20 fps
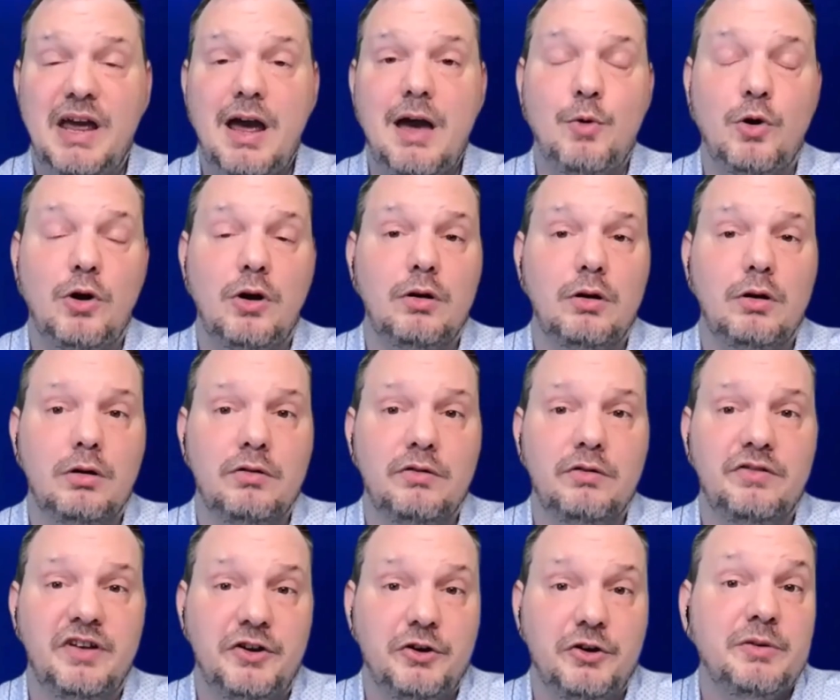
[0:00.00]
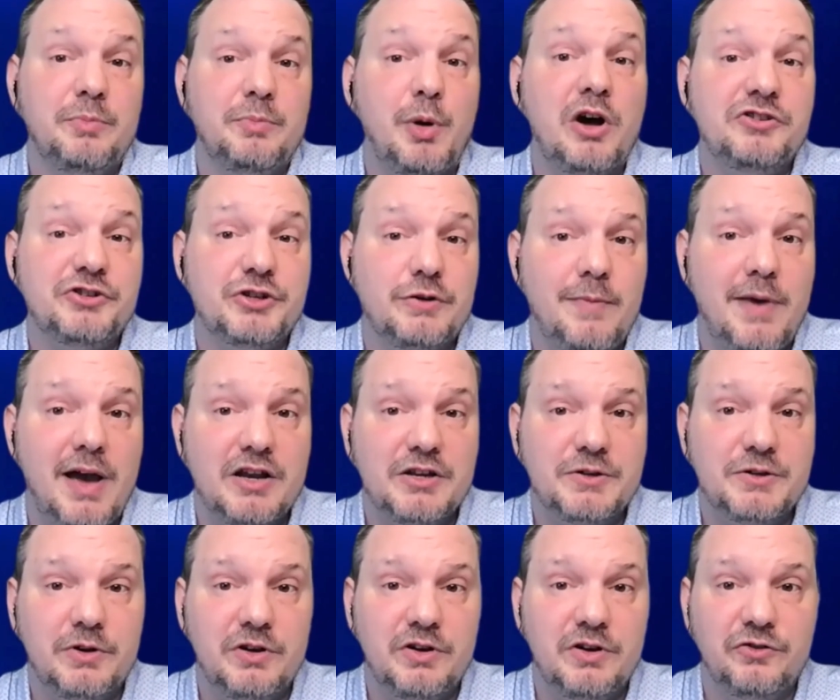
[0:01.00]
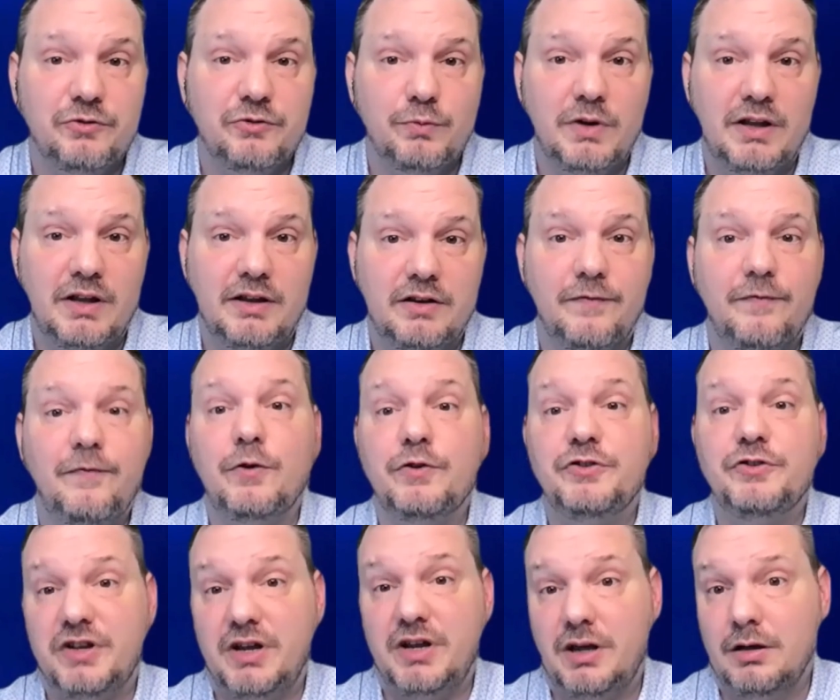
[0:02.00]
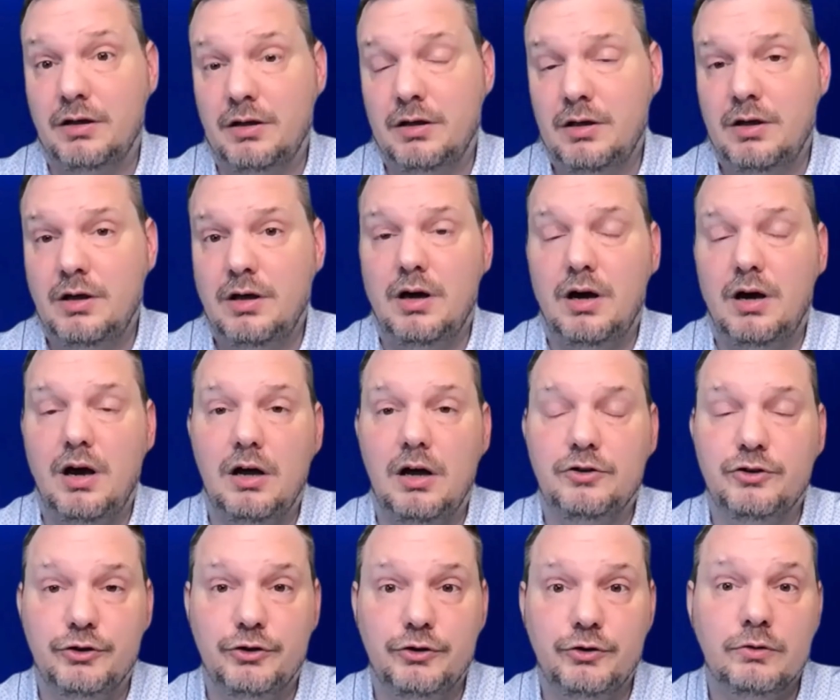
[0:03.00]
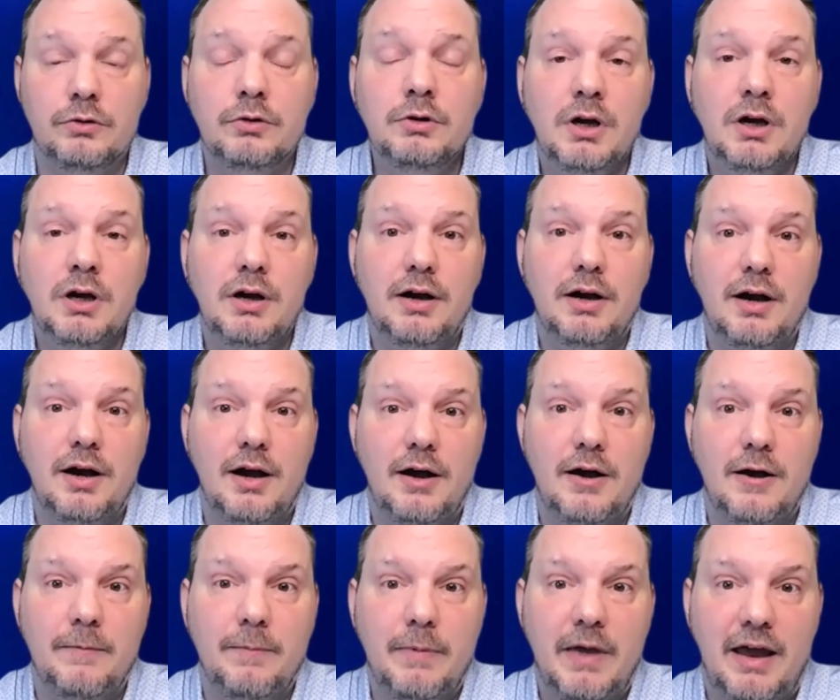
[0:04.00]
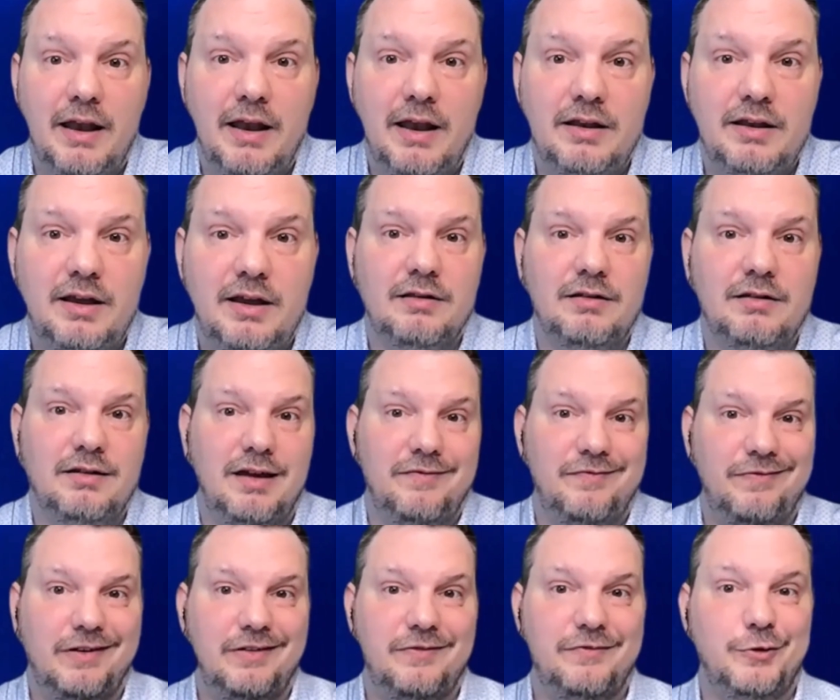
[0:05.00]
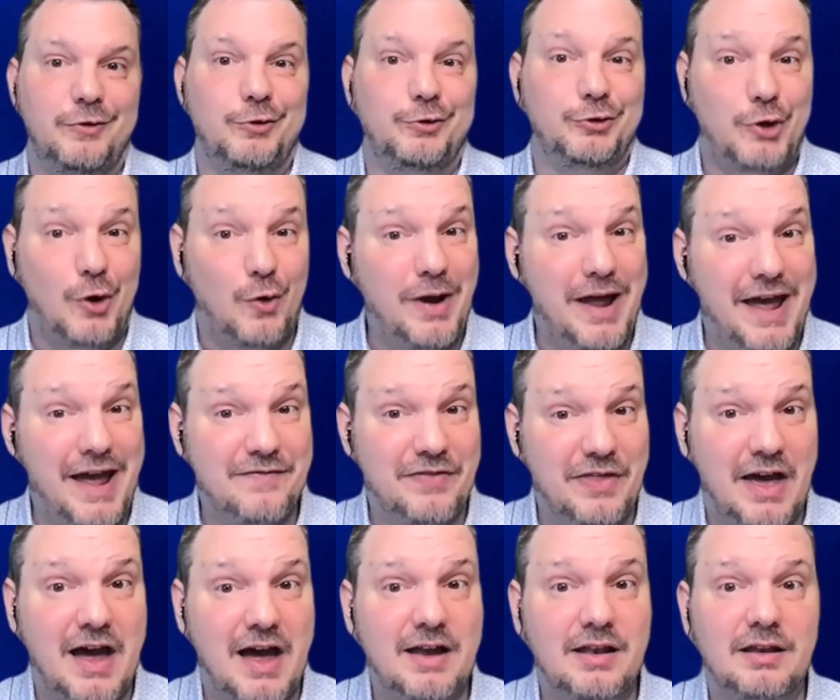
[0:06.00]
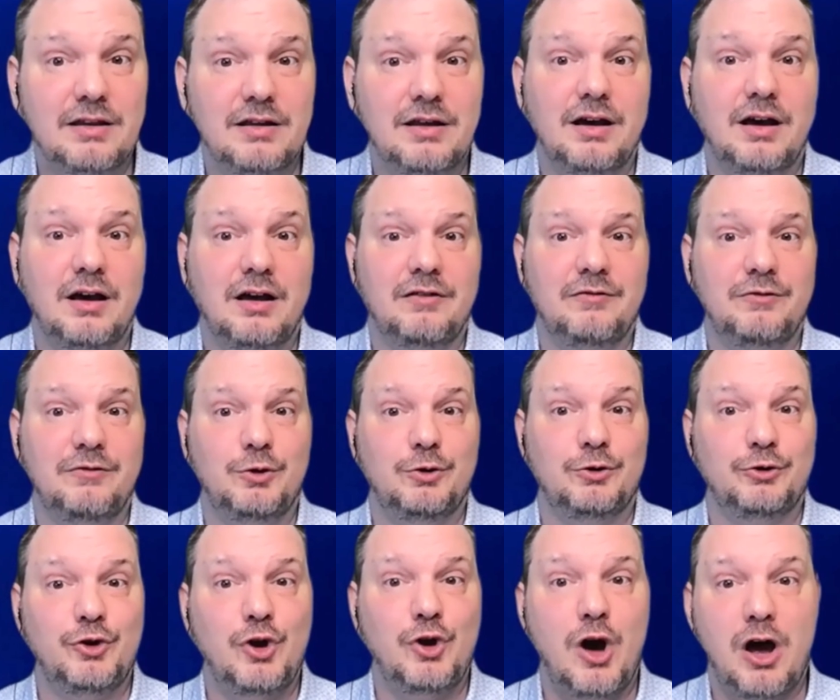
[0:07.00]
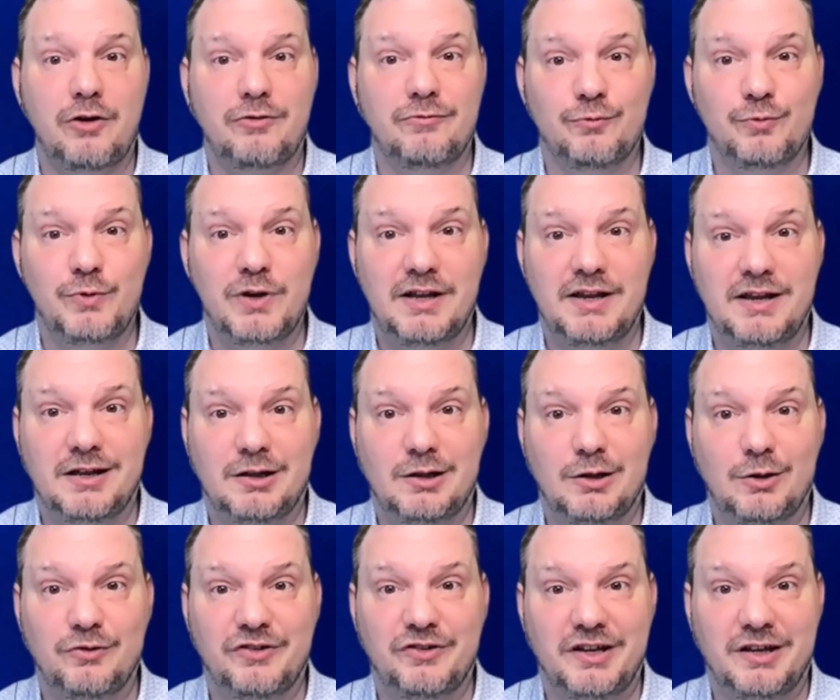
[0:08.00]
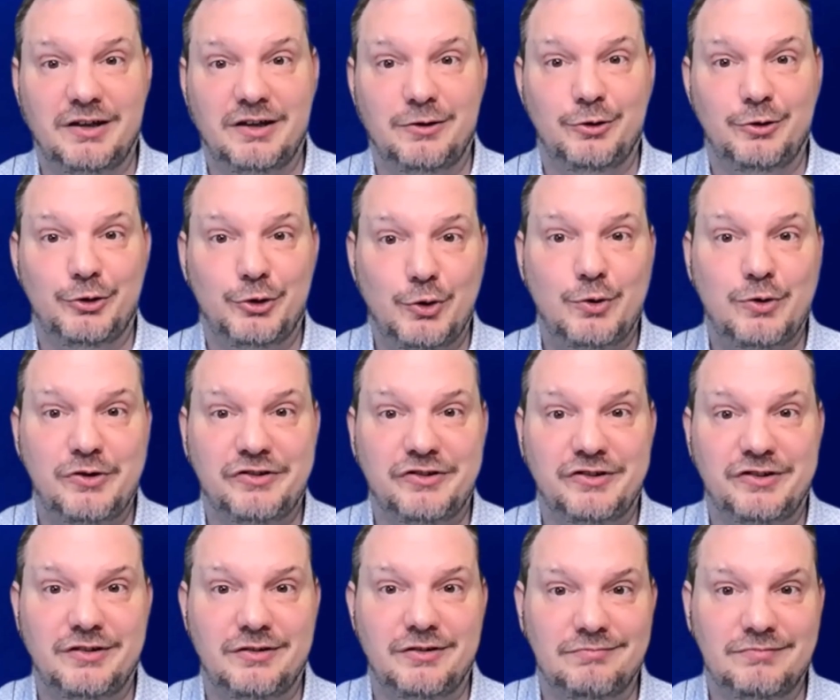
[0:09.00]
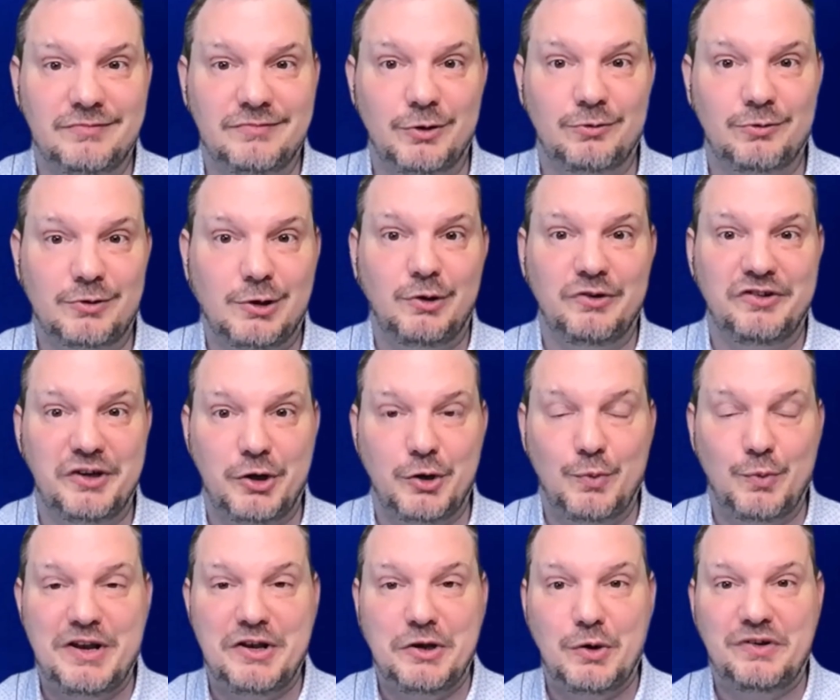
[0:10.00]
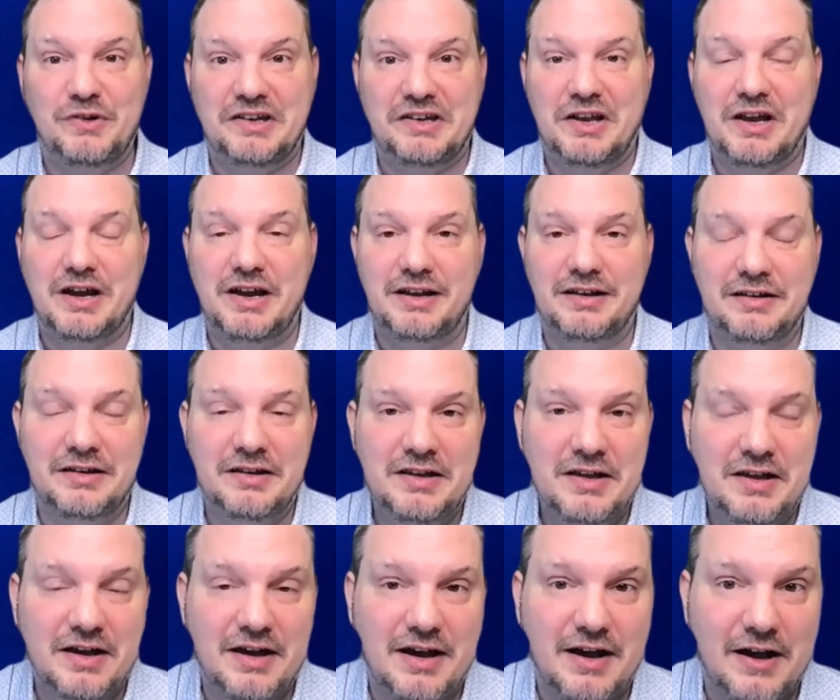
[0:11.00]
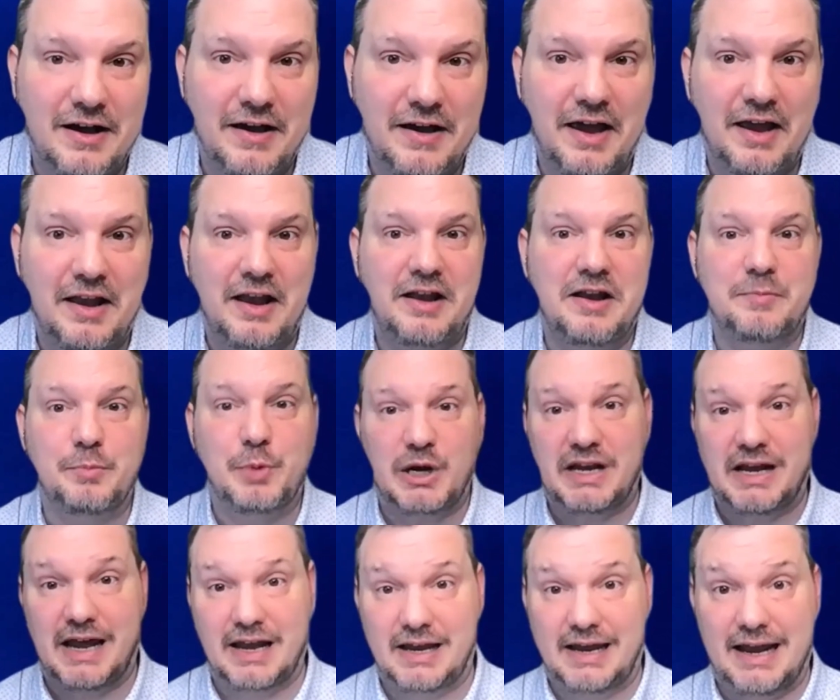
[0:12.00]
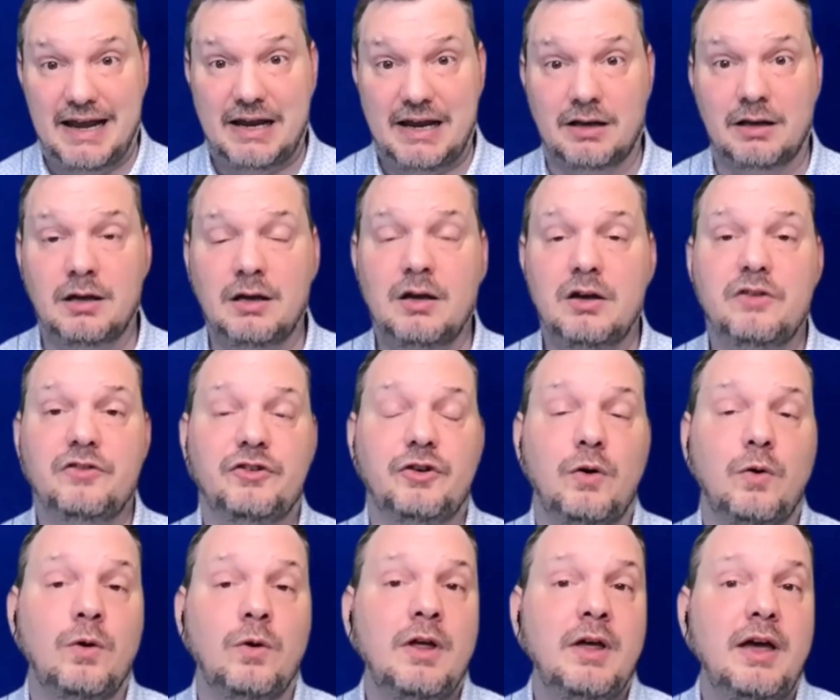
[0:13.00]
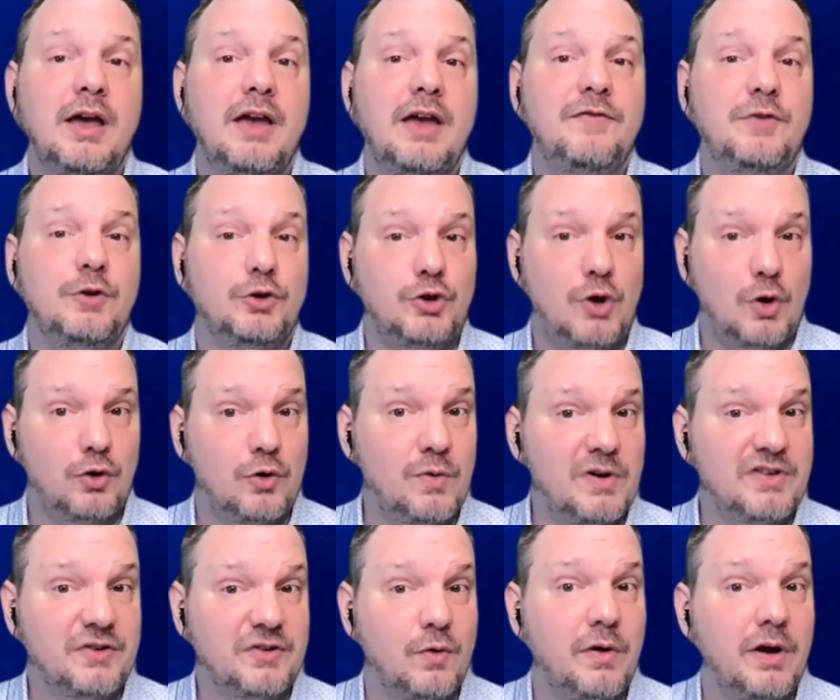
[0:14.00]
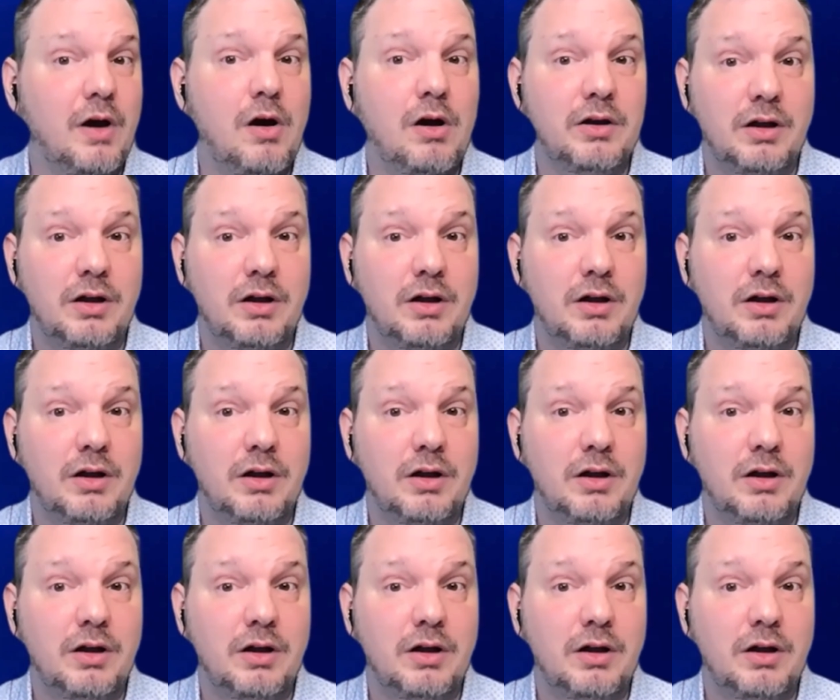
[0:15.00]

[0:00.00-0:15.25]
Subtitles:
or security posture management is really the first thing to do. And if you don't have that, you're not really closing your doors and closing your windows at night, and anybody can get in. So if you don't know what's going on